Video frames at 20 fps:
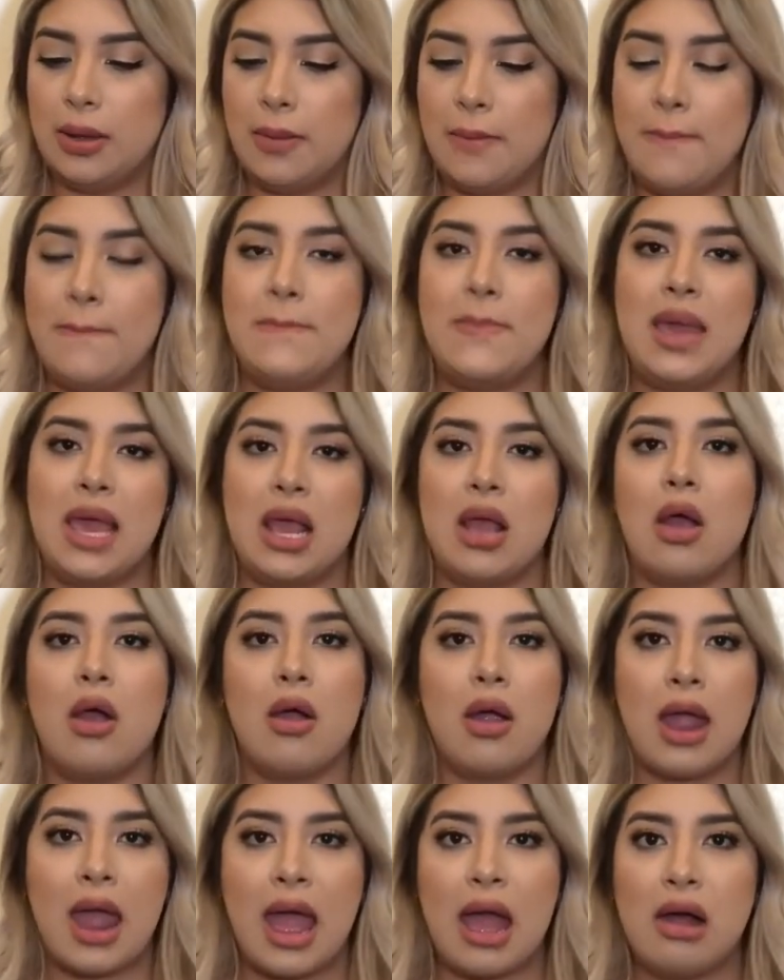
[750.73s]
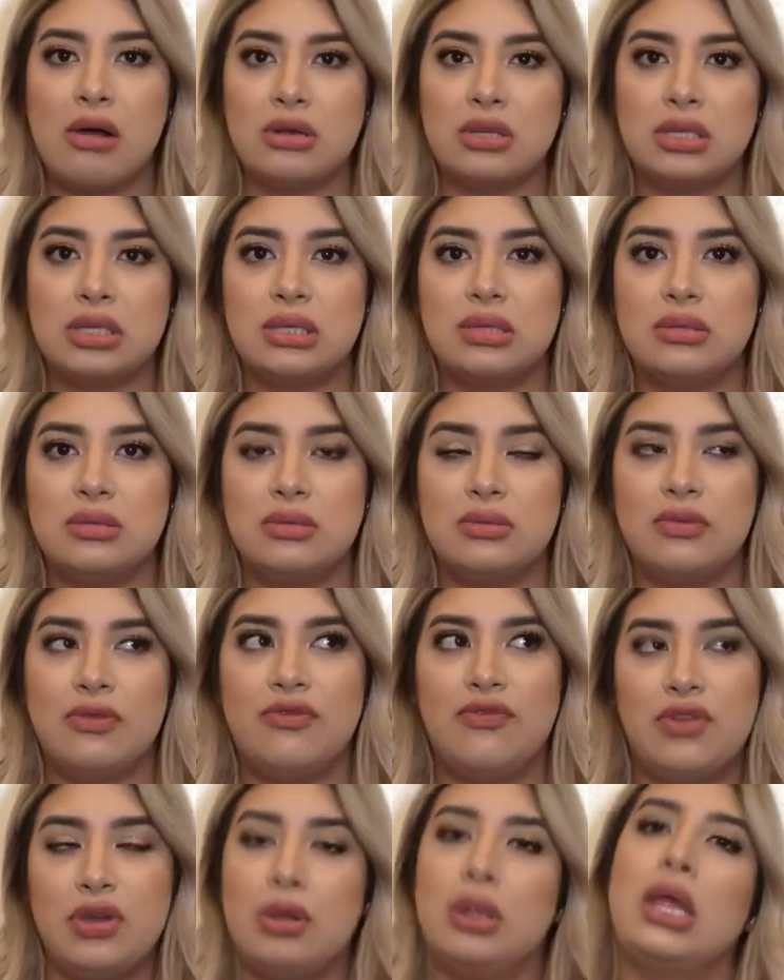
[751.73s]
make our house
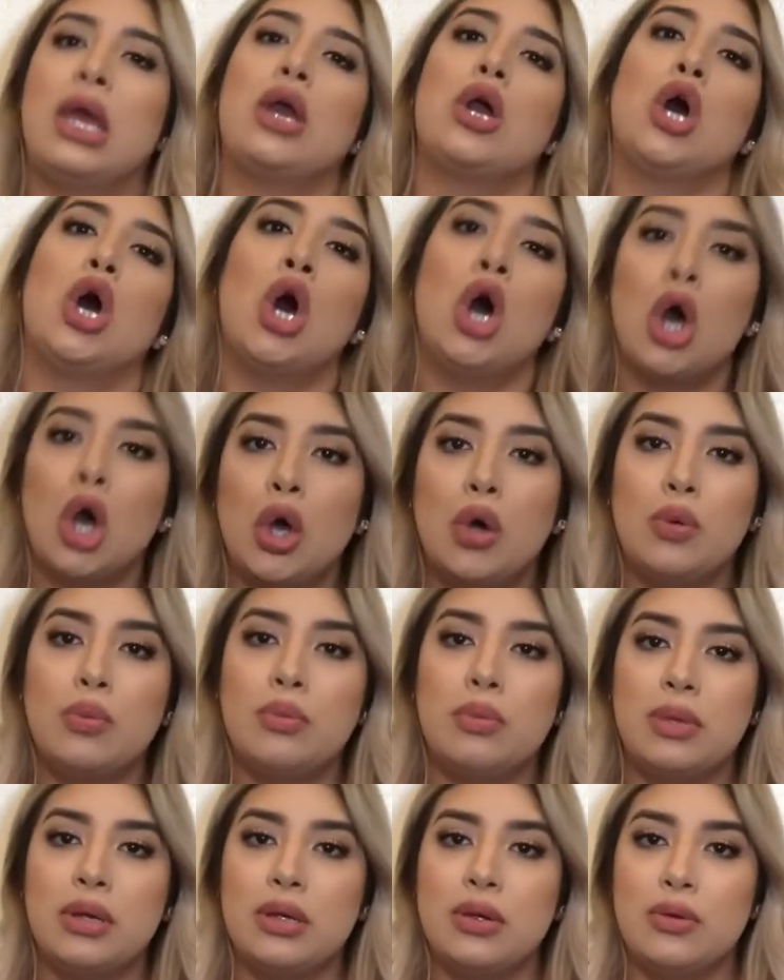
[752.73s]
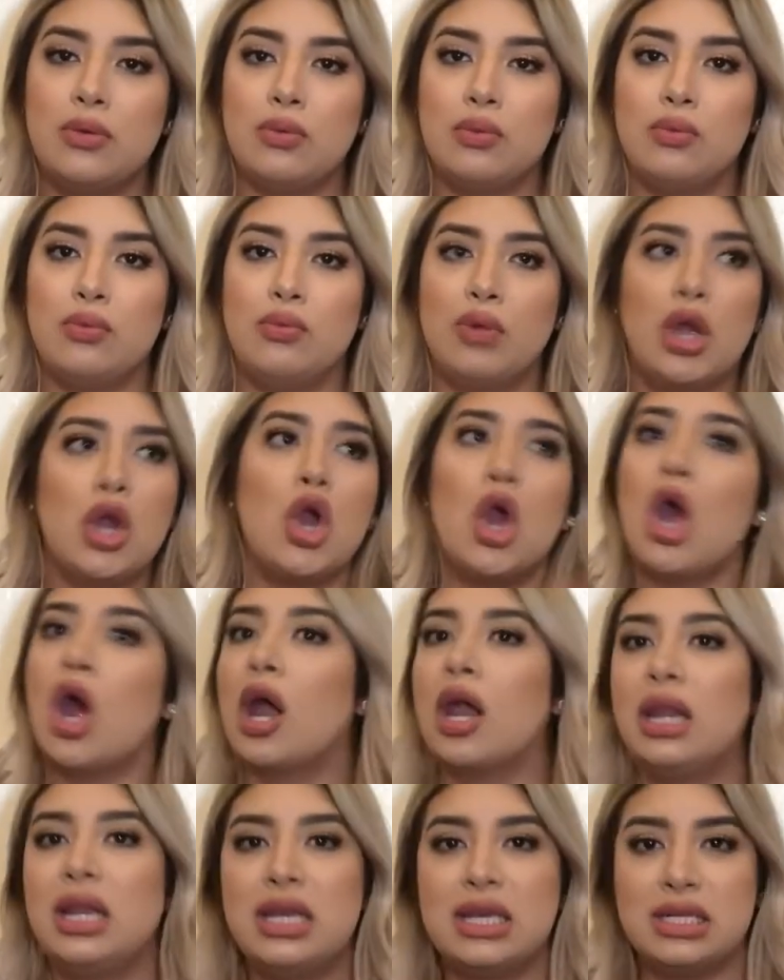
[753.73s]
feel like a home,
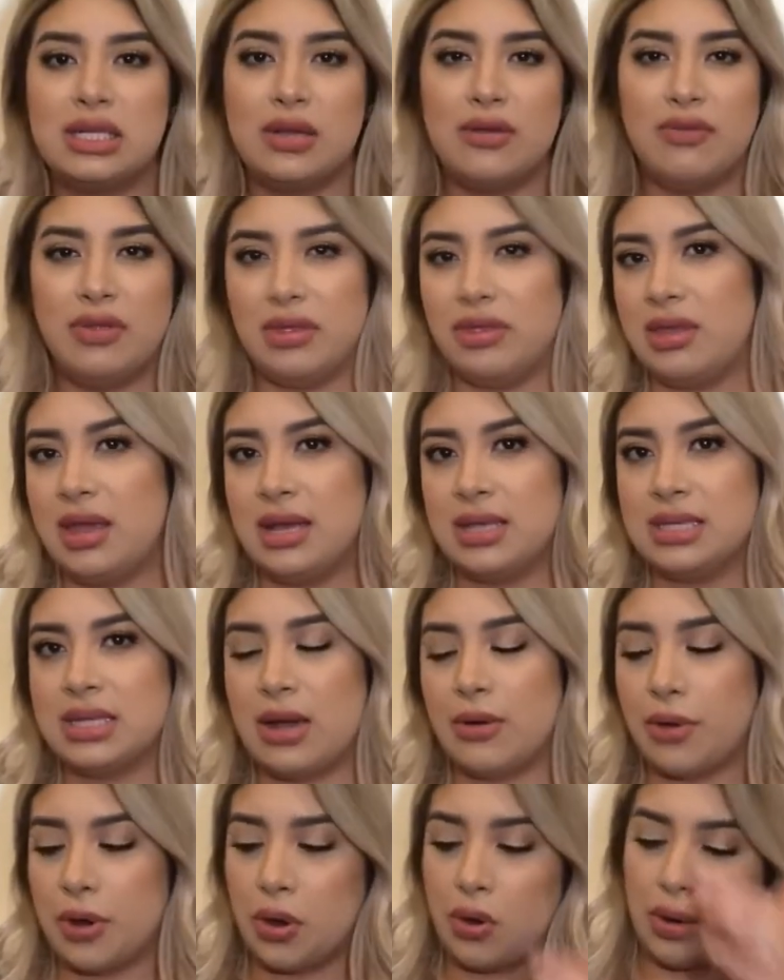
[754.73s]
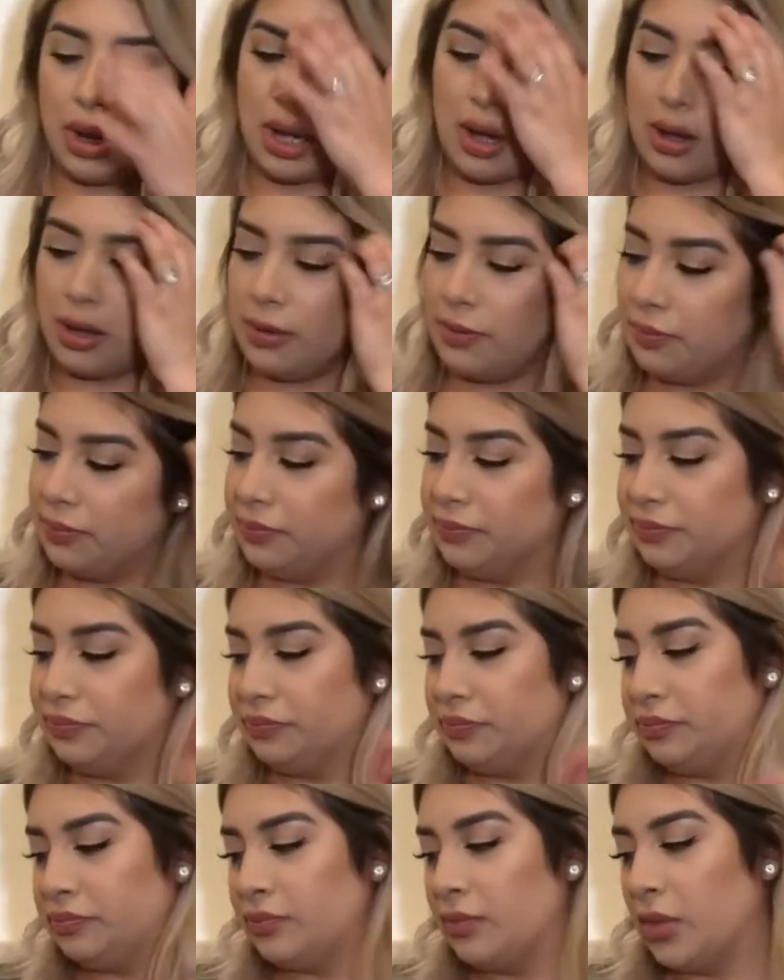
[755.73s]
regardless of the things that were going on.
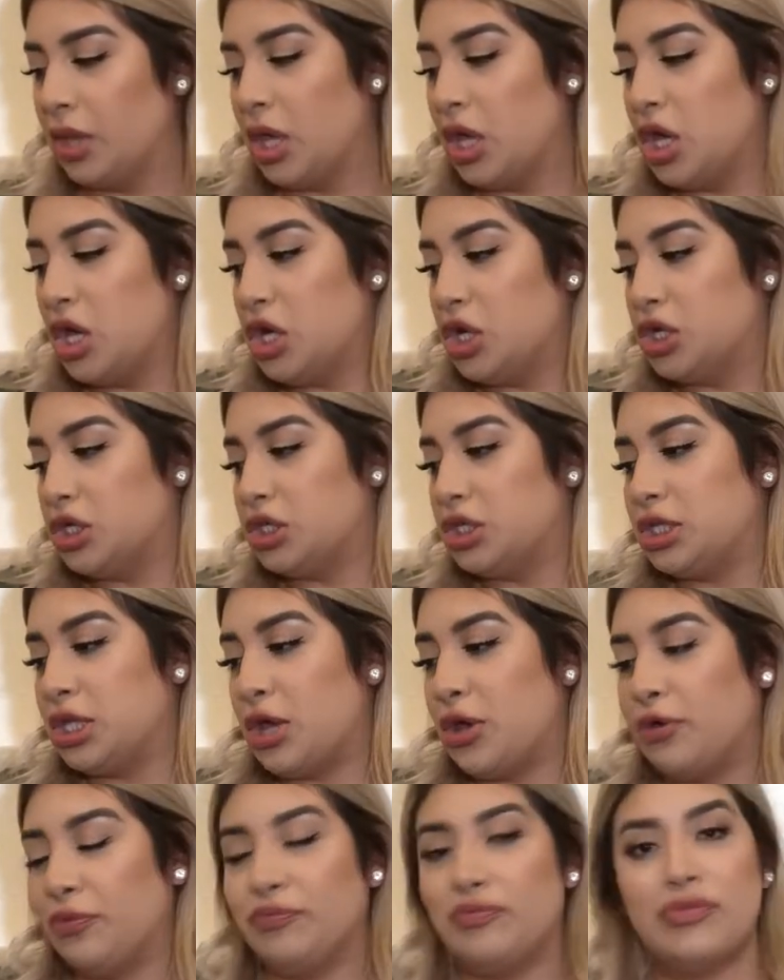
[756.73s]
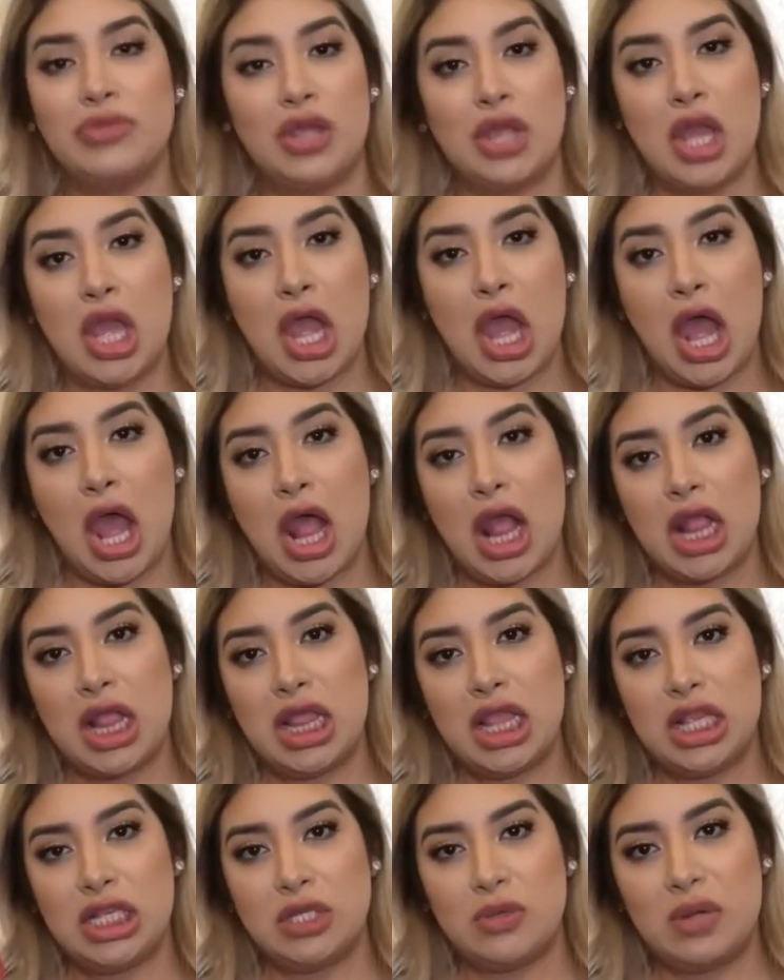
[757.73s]
So
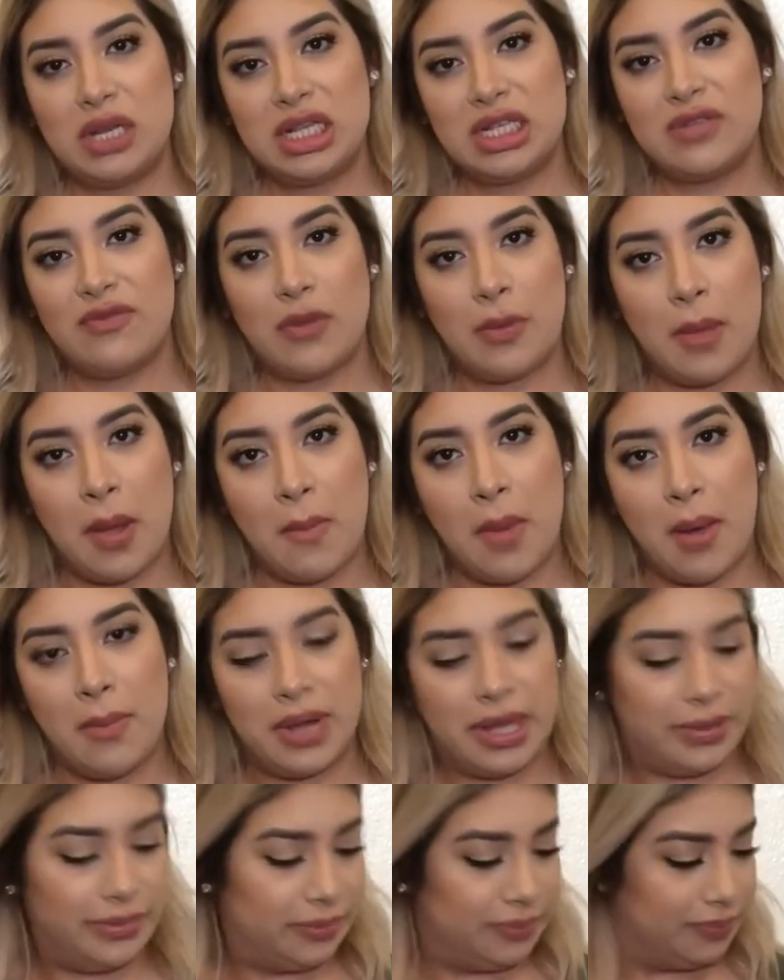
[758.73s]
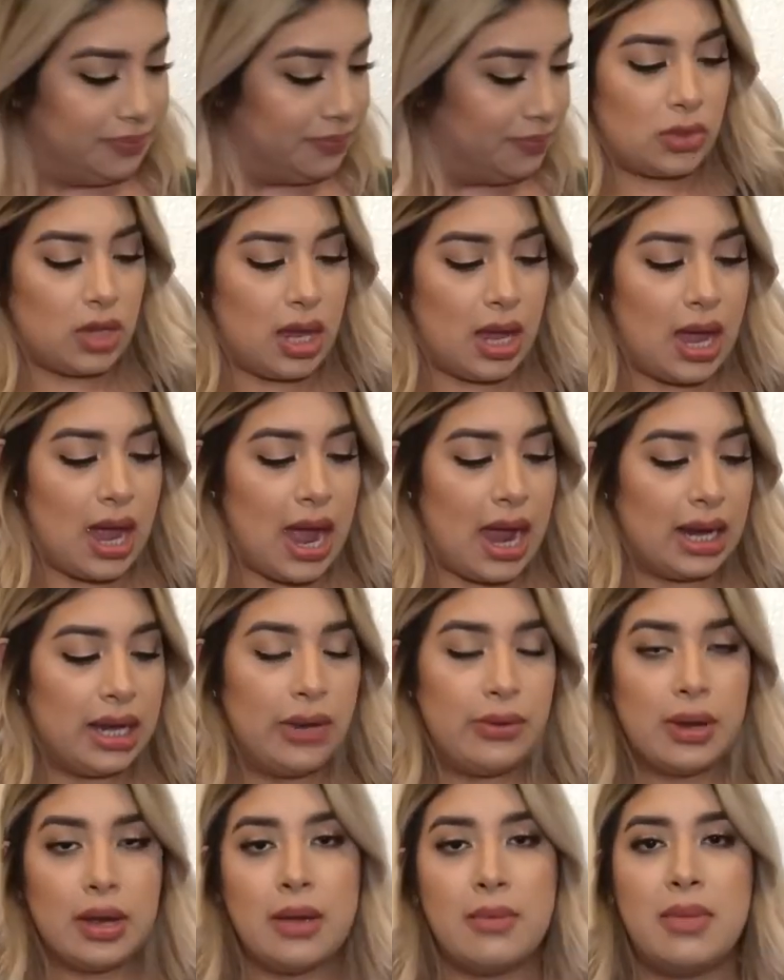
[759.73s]
this one is for my mama. I highly
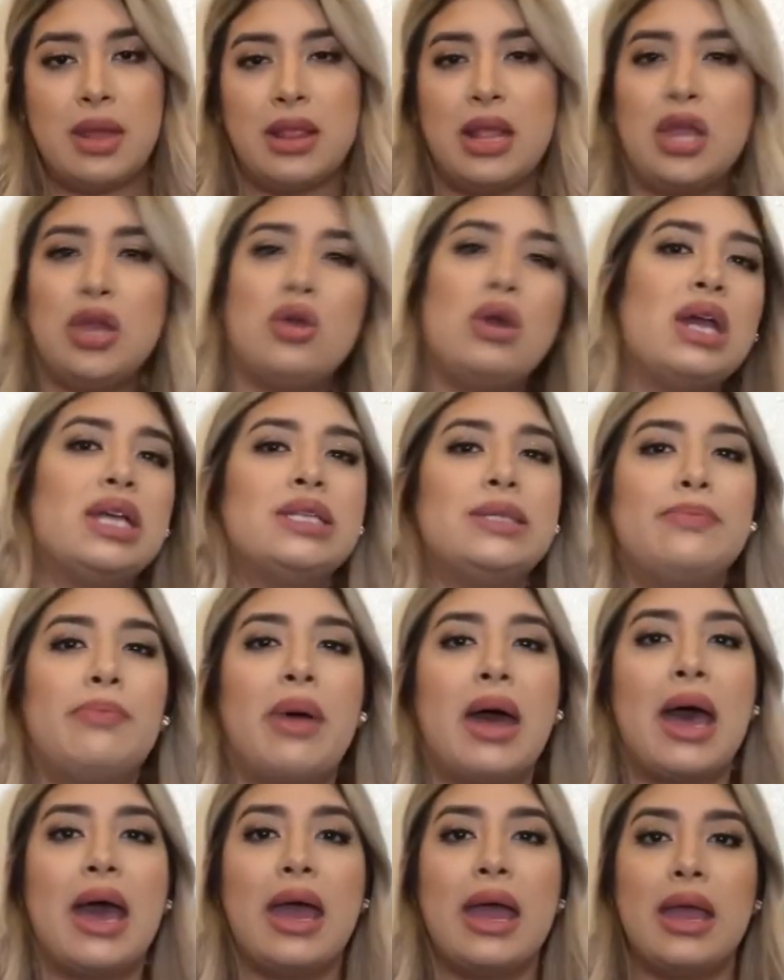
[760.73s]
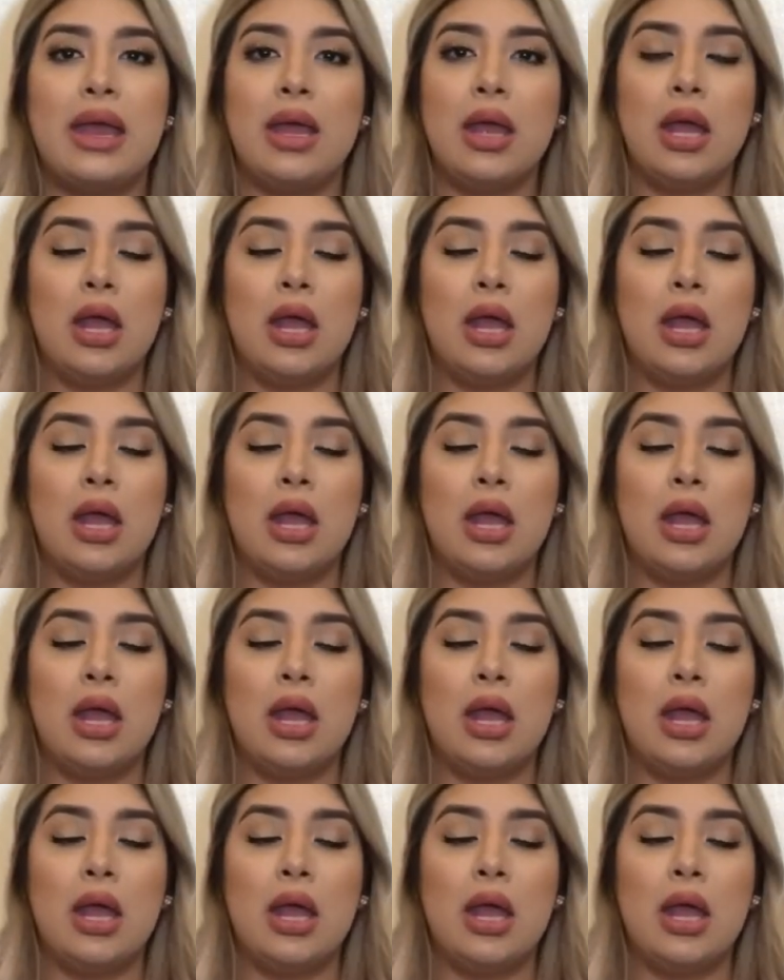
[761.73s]
recommend that you guys buy